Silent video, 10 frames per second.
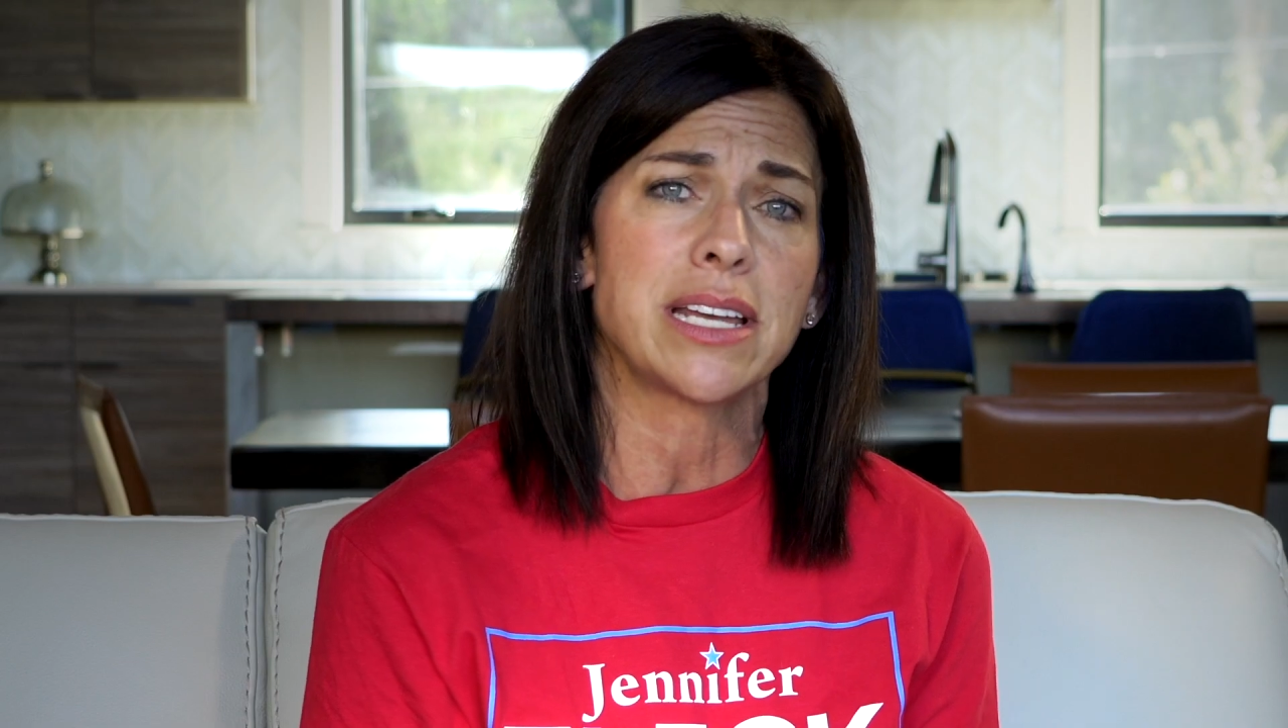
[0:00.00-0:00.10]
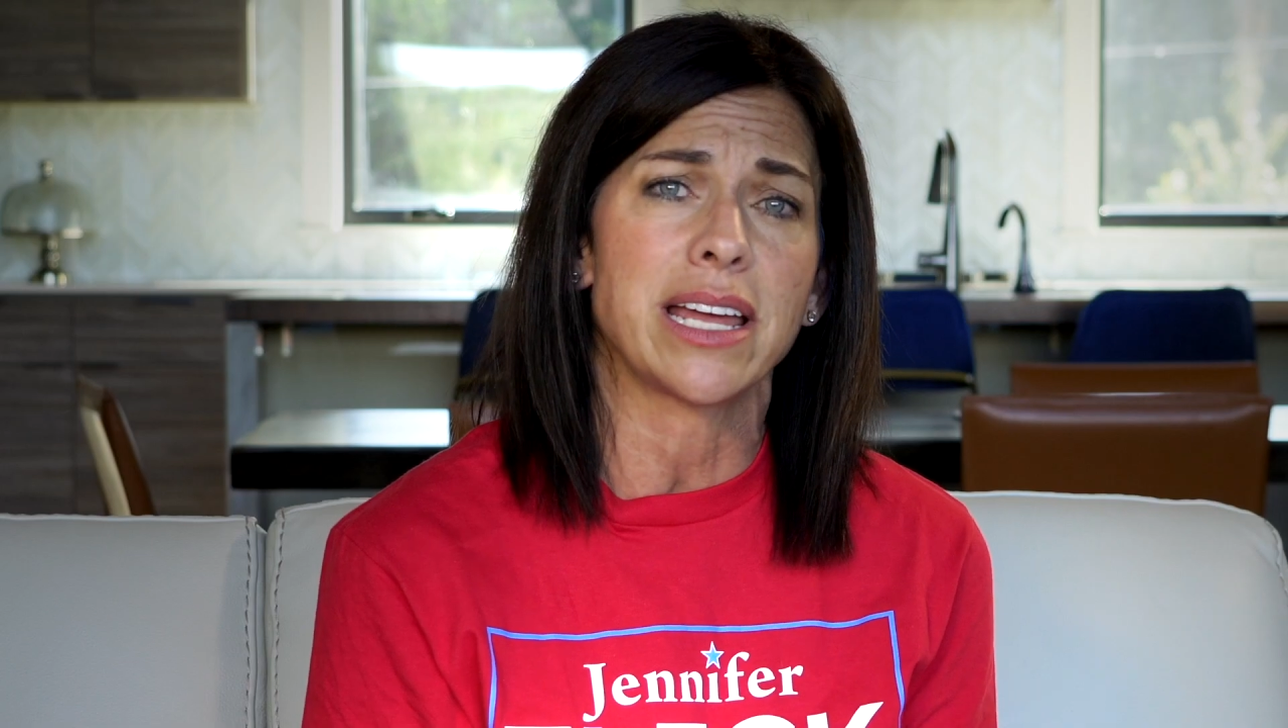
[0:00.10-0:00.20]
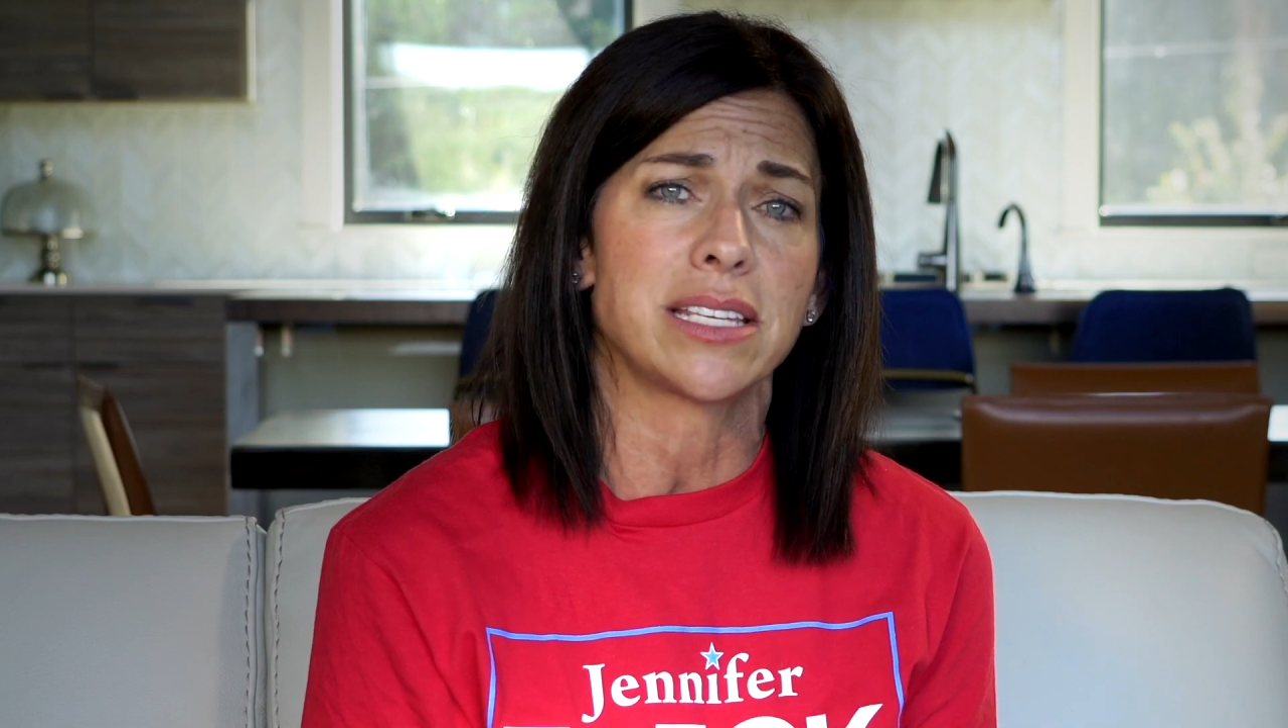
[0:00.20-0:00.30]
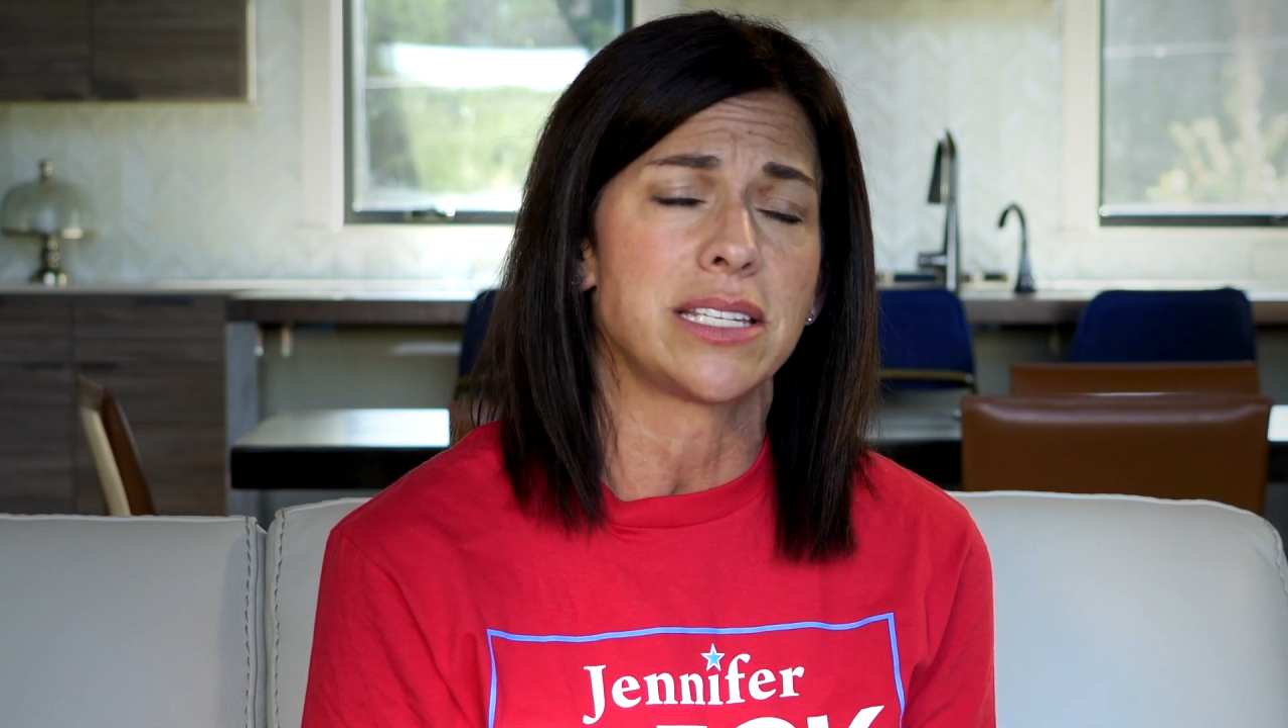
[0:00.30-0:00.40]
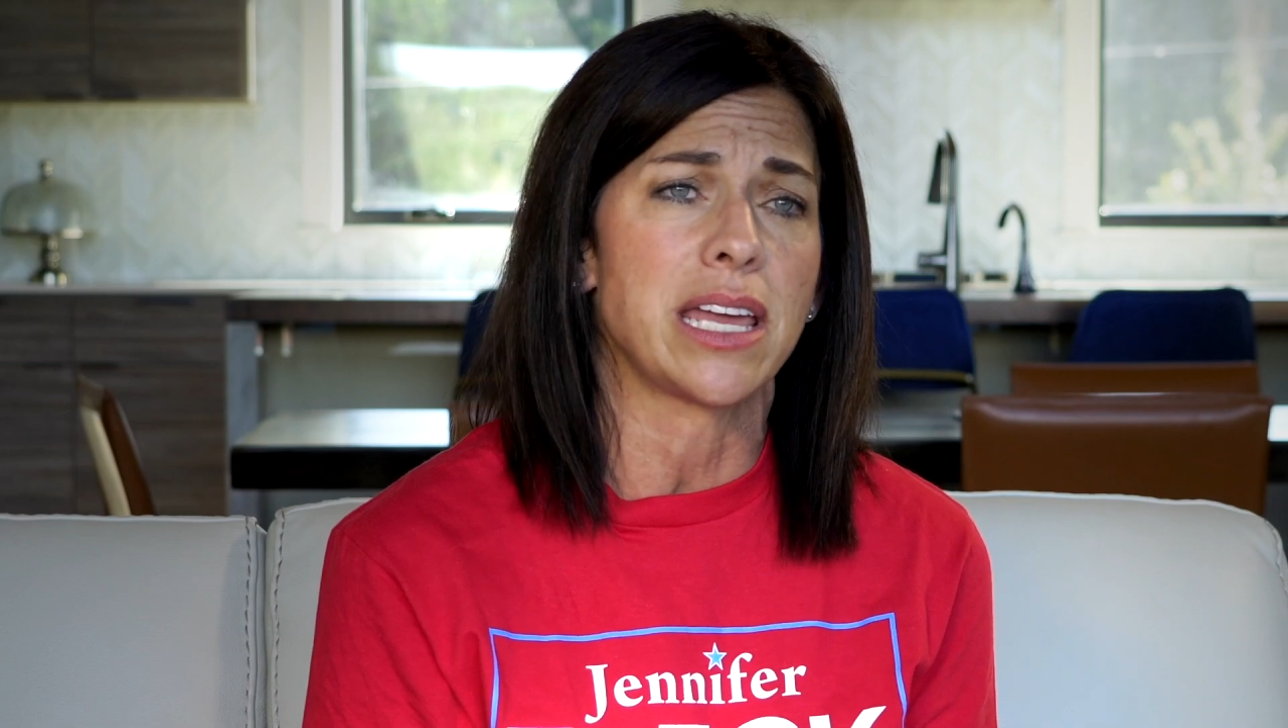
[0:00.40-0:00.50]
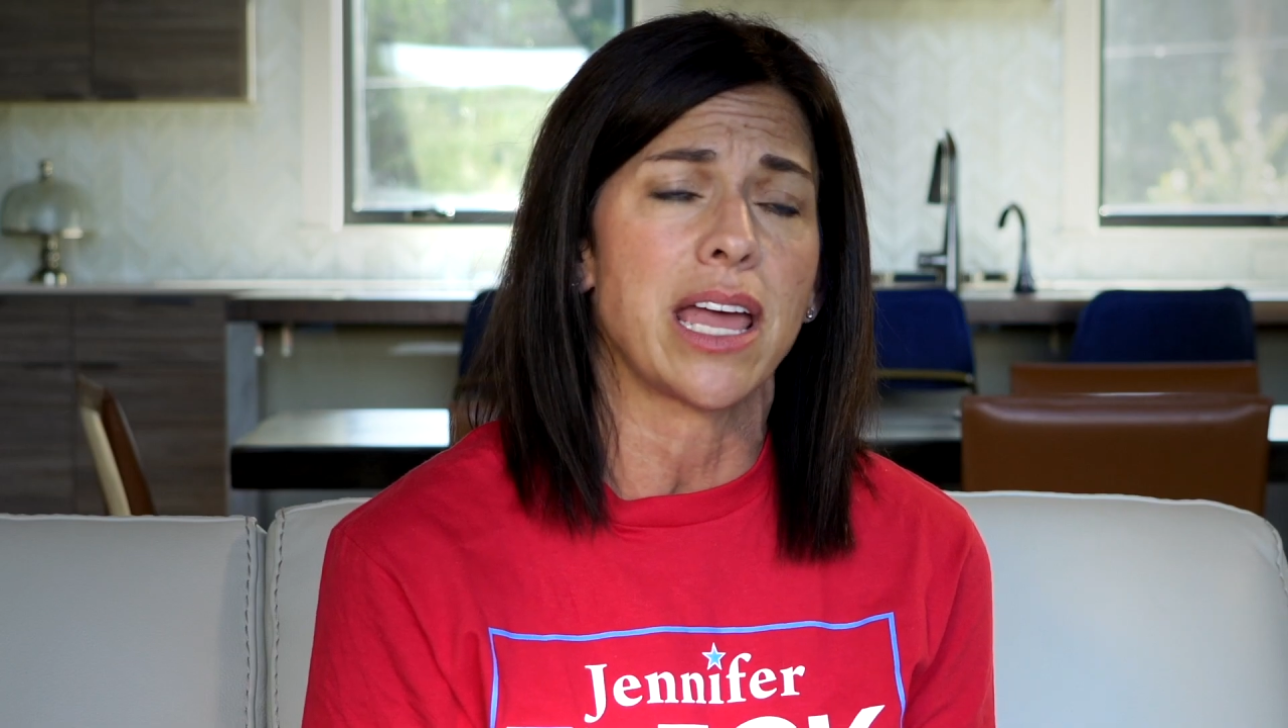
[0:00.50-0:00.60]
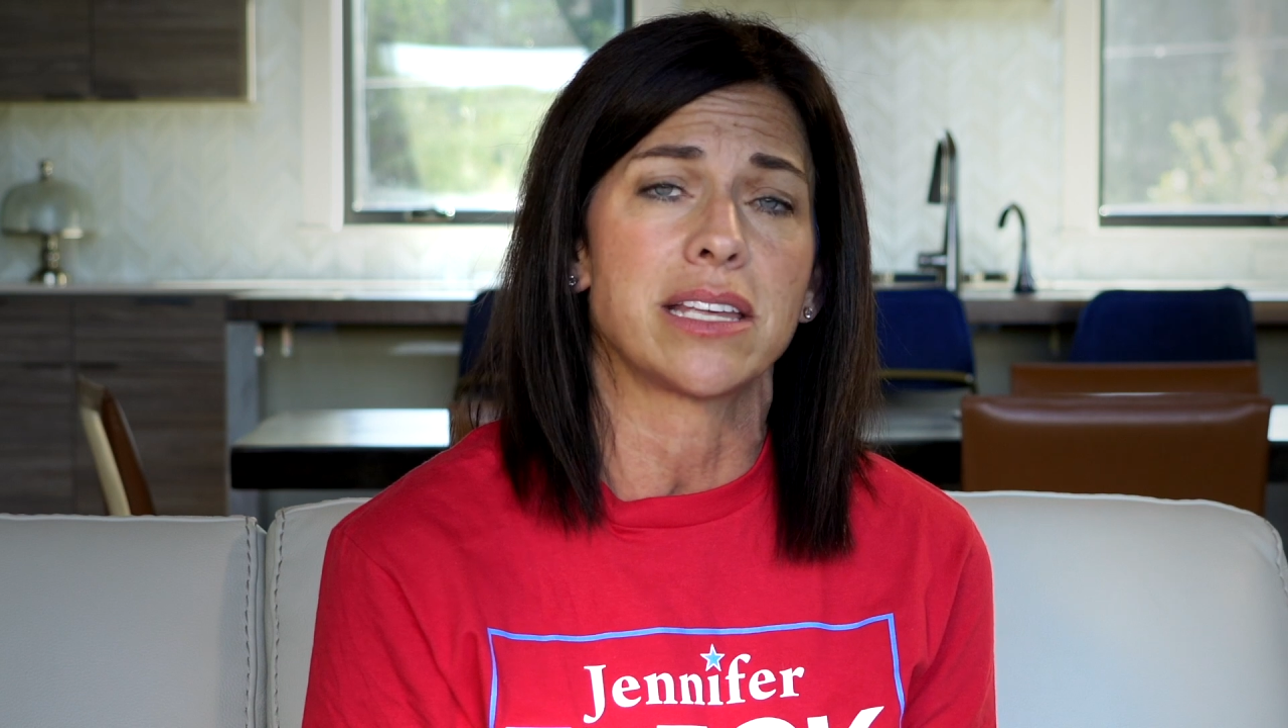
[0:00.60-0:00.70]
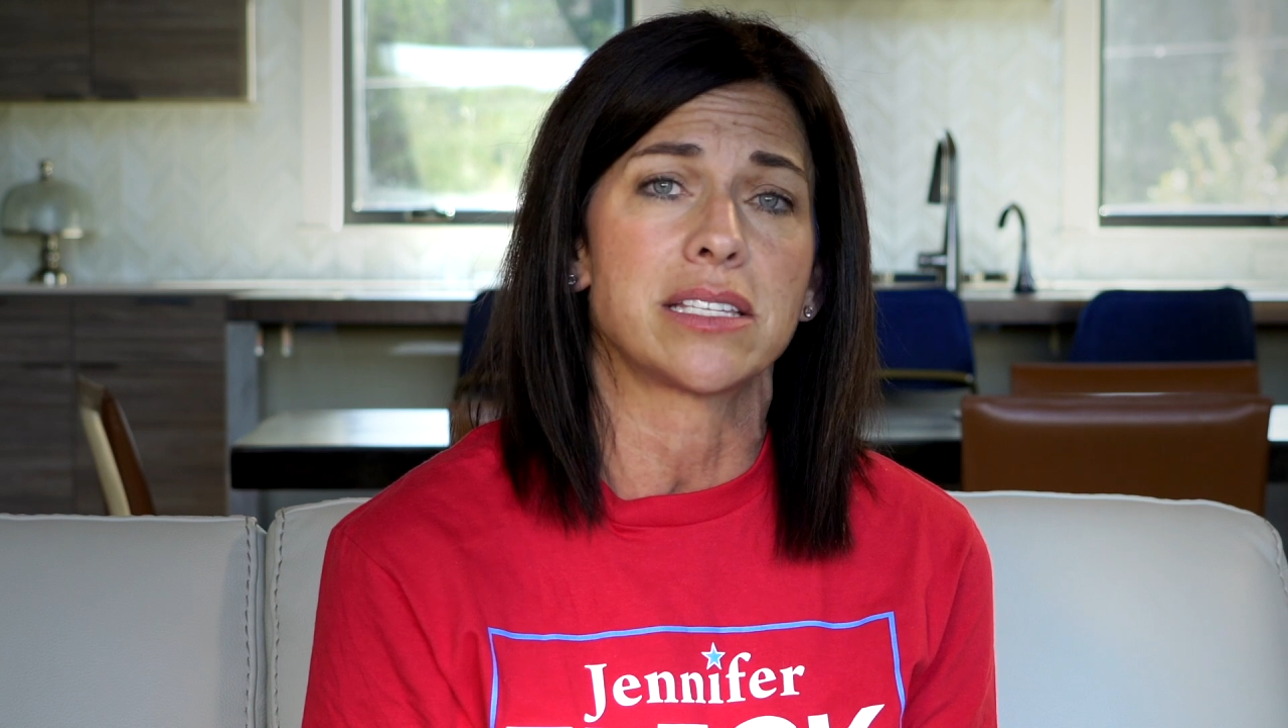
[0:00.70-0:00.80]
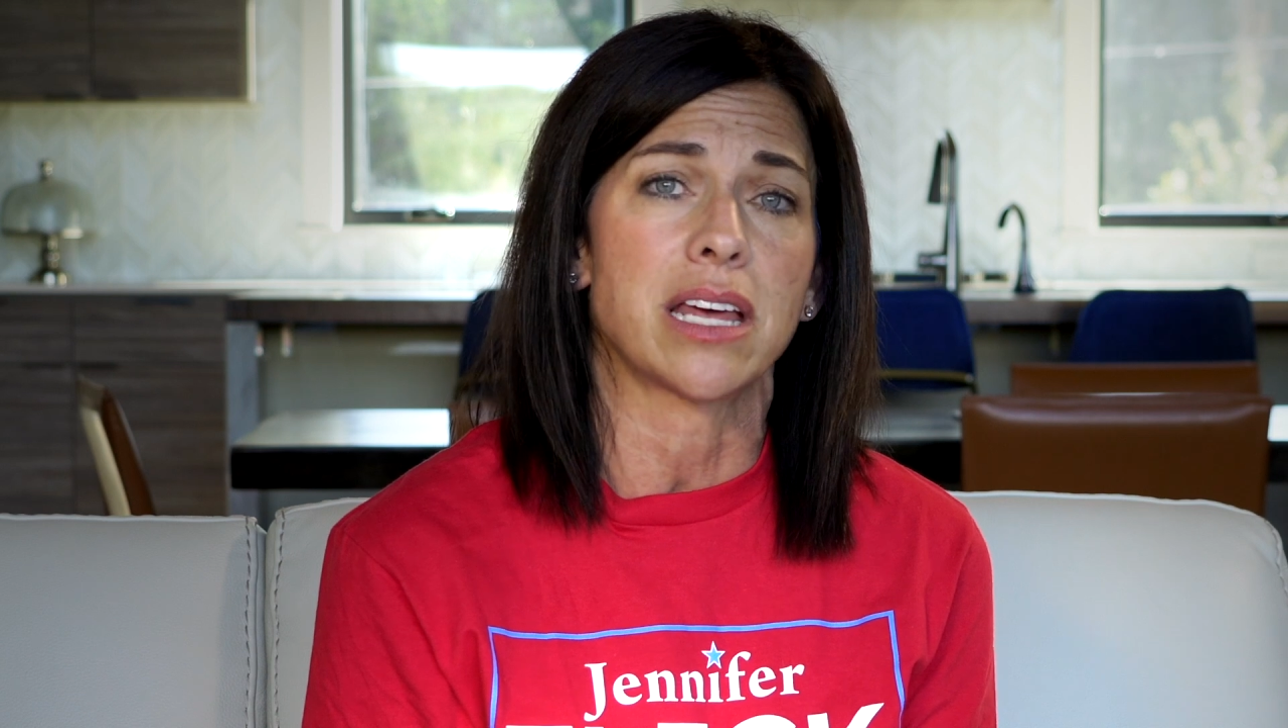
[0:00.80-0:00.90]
ISD has